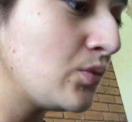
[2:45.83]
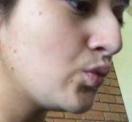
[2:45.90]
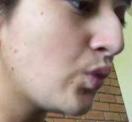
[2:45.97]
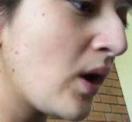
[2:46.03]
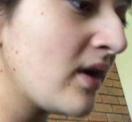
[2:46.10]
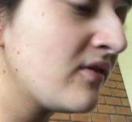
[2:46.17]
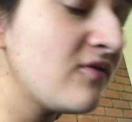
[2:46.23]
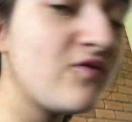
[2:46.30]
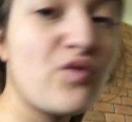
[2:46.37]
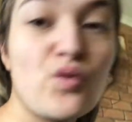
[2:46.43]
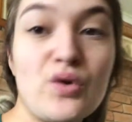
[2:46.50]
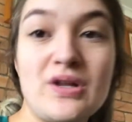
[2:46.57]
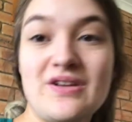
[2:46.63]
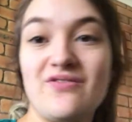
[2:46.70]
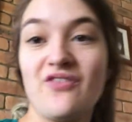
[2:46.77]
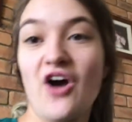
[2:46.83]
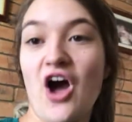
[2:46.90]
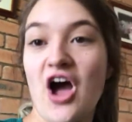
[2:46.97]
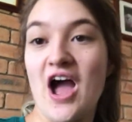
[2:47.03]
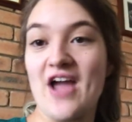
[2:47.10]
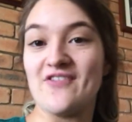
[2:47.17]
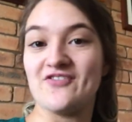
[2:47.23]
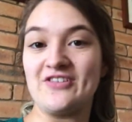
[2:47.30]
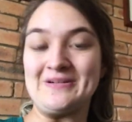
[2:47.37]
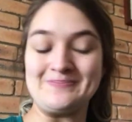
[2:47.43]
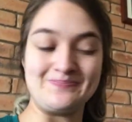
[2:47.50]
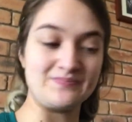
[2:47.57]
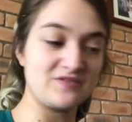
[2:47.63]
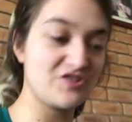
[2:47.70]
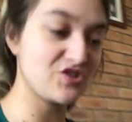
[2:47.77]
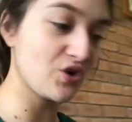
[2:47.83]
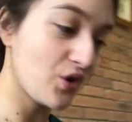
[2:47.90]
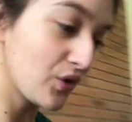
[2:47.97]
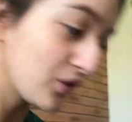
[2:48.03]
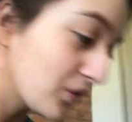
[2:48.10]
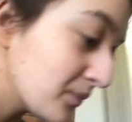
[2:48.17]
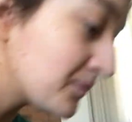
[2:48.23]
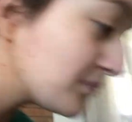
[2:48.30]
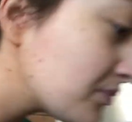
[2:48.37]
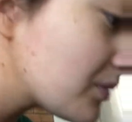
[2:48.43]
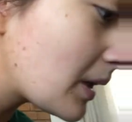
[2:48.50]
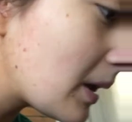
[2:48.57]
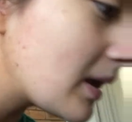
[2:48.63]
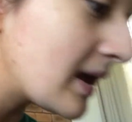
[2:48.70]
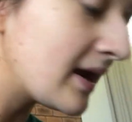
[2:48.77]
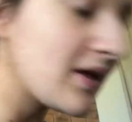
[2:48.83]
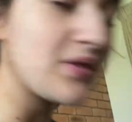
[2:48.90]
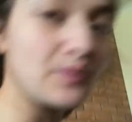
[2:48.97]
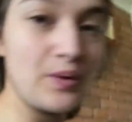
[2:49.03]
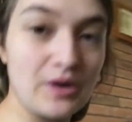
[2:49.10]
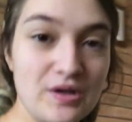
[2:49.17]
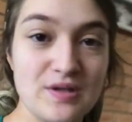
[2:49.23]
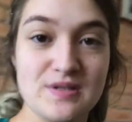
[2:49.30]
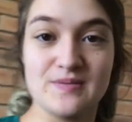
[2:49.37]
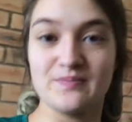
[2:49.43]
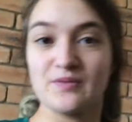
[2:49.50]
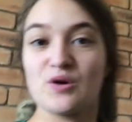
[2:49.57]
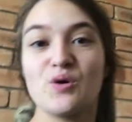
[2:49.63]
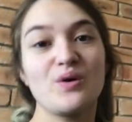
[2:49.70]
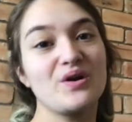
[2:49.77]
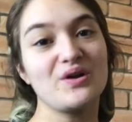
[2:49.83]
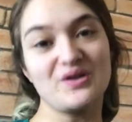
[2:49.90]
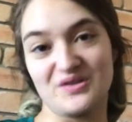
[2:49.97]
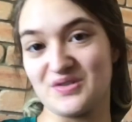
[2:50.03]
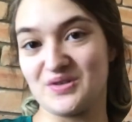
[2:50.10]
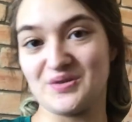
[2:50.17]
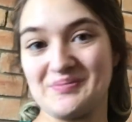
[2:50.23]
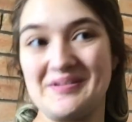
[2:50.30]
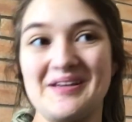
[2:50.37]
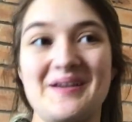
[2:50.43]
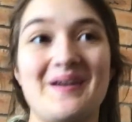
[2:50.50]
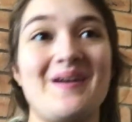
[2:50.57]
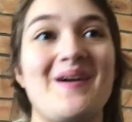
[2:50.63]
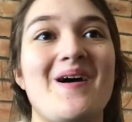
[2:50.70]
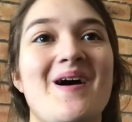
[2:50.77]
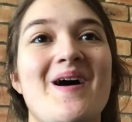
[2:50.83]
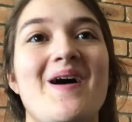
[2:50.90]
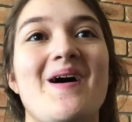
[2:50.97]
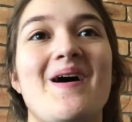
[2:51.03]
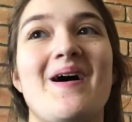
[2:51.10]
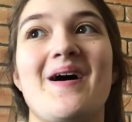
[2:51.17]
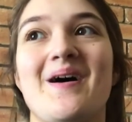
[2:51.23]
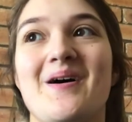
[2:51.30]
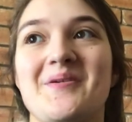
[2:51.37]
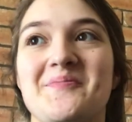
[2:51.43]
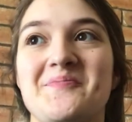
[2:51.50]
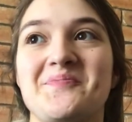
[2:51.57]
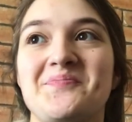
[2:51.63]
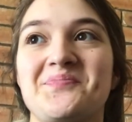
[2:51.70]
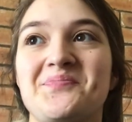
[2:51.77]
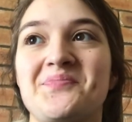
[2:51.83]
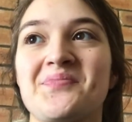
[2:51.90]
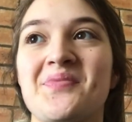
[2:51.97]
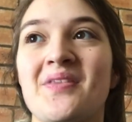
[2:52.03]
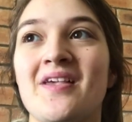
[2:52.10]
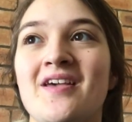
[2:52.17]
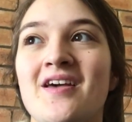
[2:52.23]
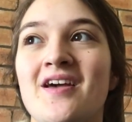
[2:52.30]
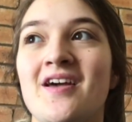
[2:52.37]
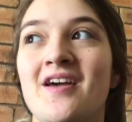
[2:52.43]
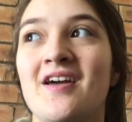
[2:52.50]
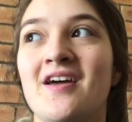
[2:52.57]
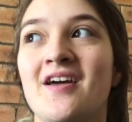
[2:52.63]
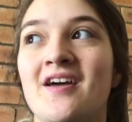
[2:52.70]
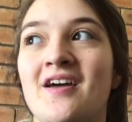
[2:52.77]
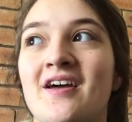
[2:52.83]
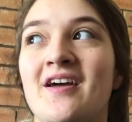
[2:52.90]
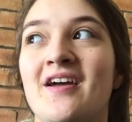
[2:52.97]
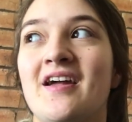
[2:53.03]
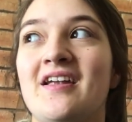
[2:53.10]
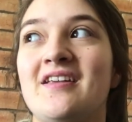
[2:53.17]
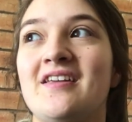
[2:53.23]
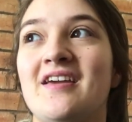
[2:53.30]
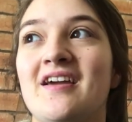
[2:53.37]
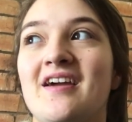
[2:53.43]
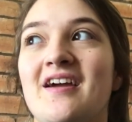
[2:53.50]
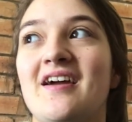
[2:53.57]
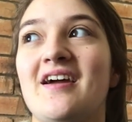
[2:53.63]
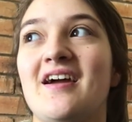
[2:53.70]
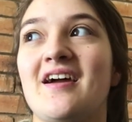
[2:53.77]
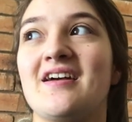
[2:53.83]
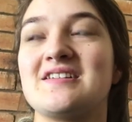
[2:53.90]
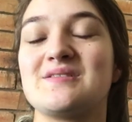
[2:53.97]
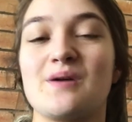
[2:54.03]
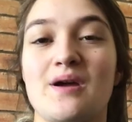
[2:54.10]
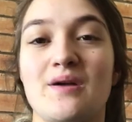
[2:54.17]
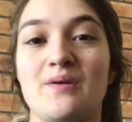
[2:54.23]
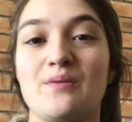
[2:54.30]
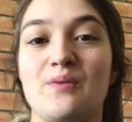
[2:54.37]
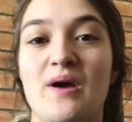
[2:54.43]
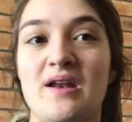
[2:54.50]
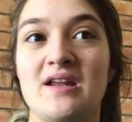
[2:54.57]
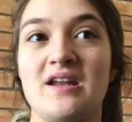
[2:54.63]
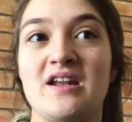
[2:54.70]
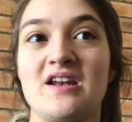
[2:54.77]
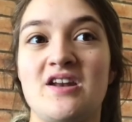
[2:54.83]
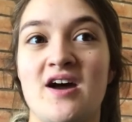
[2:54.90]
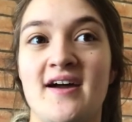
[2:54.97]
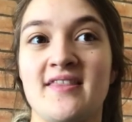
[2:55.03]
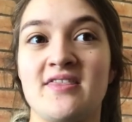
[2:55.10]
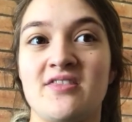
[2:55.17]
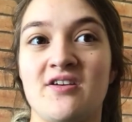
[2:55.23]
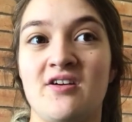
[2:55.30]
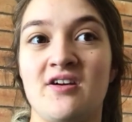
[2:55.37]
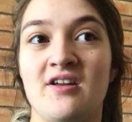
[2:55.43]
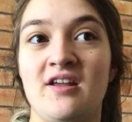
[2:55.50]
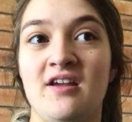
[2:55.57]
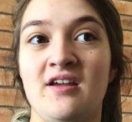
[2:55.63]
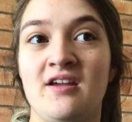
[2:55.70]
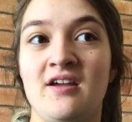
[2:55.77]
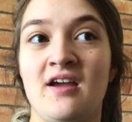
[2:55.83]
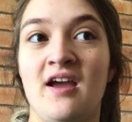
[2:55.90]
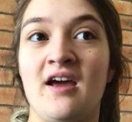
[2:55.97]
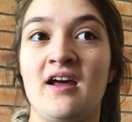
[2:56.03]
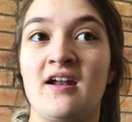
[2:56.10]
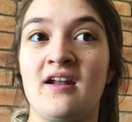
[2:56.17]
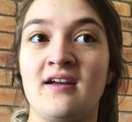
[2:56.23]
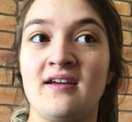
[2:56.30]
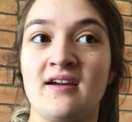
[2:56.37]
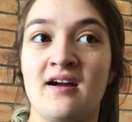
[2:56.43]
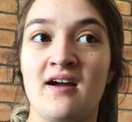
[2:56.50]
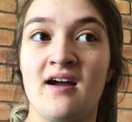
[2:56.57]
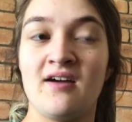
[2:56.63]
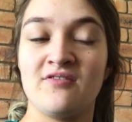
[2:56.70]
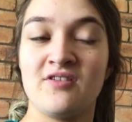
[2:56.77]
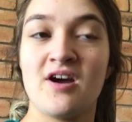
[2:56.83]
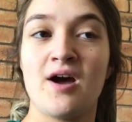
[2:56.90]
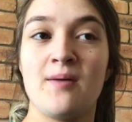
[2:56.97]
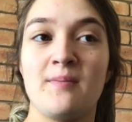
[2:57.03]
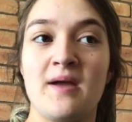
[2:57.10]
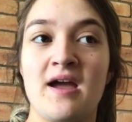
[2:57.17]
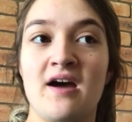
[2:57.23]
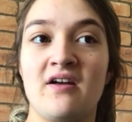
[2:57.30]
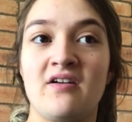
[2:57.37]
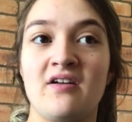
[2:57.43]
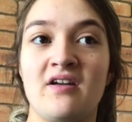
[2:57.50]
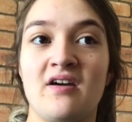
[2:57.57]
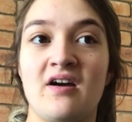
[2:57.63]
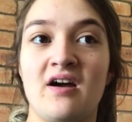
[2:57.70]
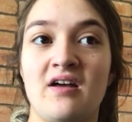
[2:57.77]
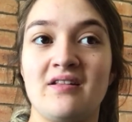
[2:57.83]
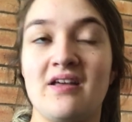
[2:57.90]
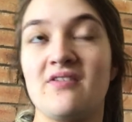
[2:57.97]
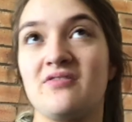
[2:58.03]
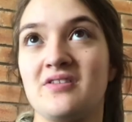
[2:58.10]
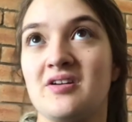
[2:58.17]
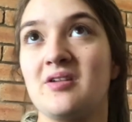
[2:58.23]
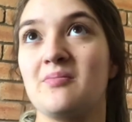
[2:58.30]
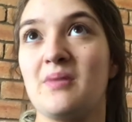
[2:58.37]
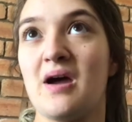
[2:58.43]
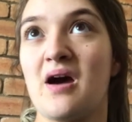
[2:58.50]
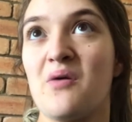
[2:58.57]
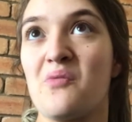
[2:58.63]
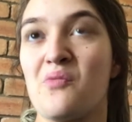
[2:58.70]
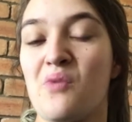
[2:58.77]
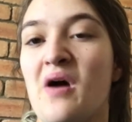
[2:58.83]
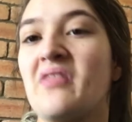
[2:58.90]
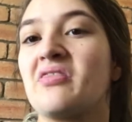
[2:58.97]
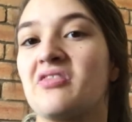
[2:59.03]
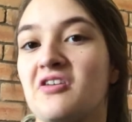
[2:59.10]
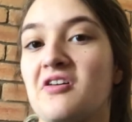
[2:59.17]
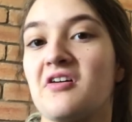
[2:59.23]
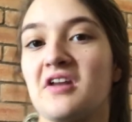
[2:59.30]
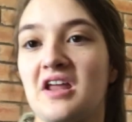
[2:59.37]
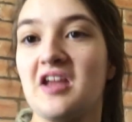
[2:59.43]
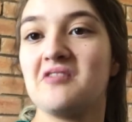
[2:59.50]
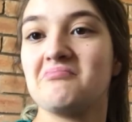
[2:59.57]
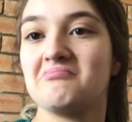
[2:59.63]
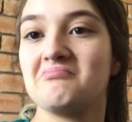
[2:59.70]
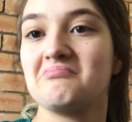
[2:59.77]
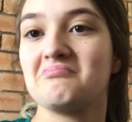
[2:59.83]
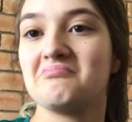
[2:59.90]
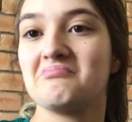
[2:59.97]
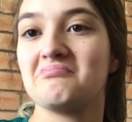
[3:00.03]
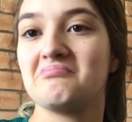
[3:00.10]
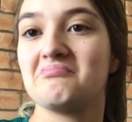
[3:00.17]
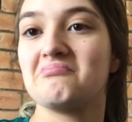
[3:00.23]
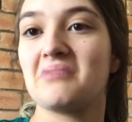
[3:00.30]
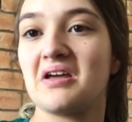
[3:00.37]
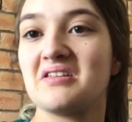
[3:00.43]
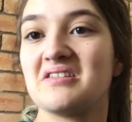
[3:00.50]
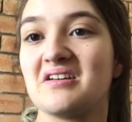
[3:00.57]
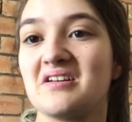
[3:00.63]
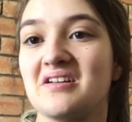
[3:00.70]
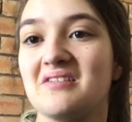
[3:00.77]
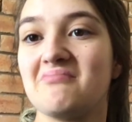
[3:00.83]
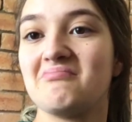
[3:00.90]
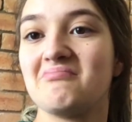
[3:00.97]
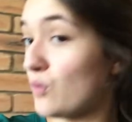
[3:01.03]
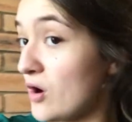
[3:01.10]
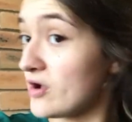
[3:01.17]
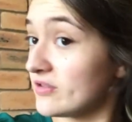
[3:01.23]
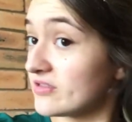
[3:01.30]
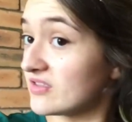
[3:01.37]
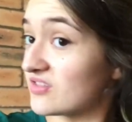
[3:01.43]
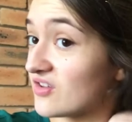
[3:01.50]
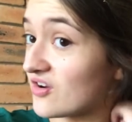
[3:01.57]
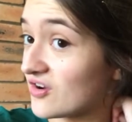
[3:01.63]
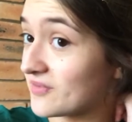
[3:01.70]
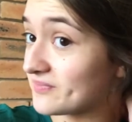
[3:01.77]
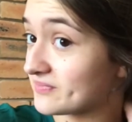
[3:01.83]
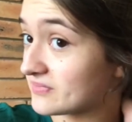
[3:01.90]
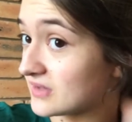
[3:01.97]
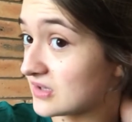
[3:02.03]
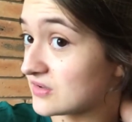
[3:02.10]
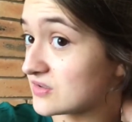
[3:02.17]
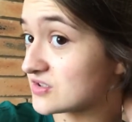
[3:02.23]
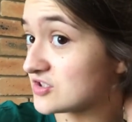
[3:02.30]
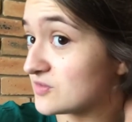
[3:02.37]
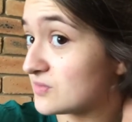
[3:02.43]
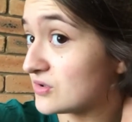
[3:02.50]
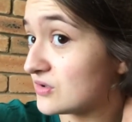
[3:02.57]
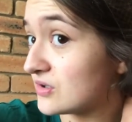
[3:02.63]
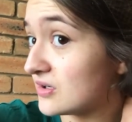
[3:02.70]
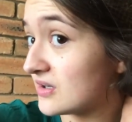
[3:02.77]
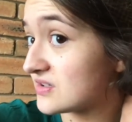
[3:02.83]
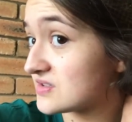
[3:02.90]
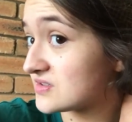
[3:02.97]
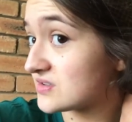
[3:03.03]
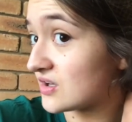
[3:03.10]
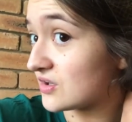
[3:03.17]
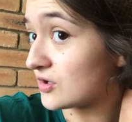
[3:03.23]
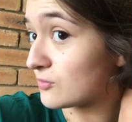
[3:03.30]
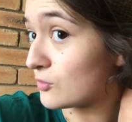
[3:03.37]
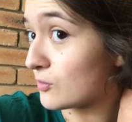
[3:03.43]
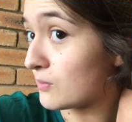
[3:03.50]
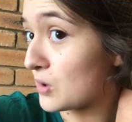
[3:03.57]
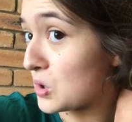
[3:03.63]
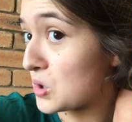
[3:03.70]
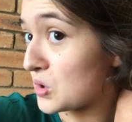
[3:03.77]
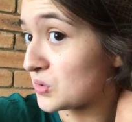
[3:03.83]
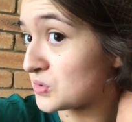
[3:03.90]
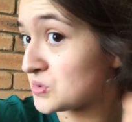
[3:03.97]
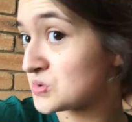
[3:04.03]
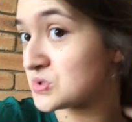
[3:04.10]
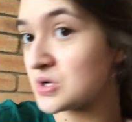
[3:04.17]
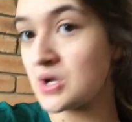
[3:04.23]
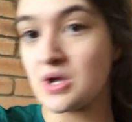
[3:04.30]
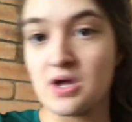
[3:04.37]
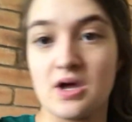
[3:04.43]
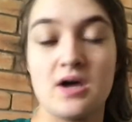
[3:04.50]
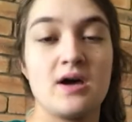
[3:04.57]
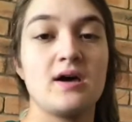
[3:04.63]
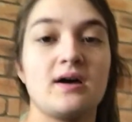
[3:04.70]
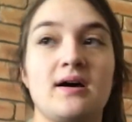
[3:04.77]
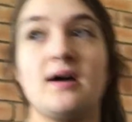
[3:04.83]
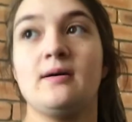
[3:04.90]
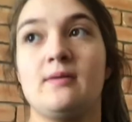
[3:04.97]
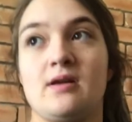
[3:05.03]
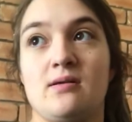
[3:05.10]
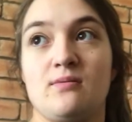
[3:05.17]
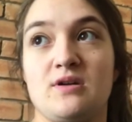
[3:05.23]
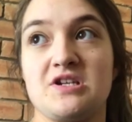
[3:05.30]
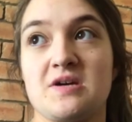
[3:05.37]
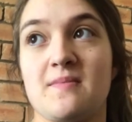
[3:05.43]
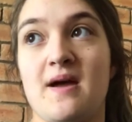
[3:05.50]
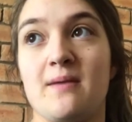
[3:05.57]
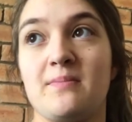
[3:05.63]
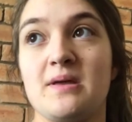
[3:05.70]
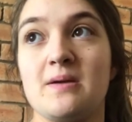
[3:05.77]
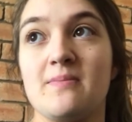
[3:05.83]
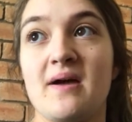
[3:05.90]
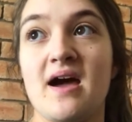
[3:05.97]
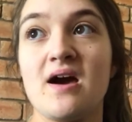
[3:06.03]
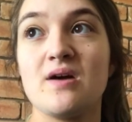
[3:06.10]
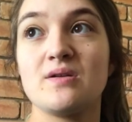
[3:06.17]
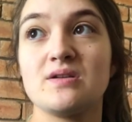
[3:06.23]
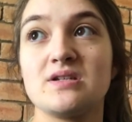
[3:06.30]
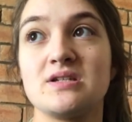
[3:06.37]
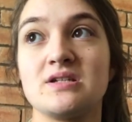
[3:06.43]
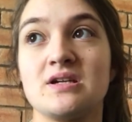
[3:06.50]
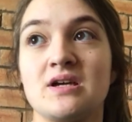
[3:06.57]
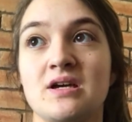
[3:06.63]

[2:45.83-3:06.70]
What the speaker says: 1:45. So, in other words, 1:45. and yeah, so I went in at 9:30, and I've come out. I left at about 1:30, basically. Worth it though. It looks super good. It's a lot more blonde. Which I'm happy about.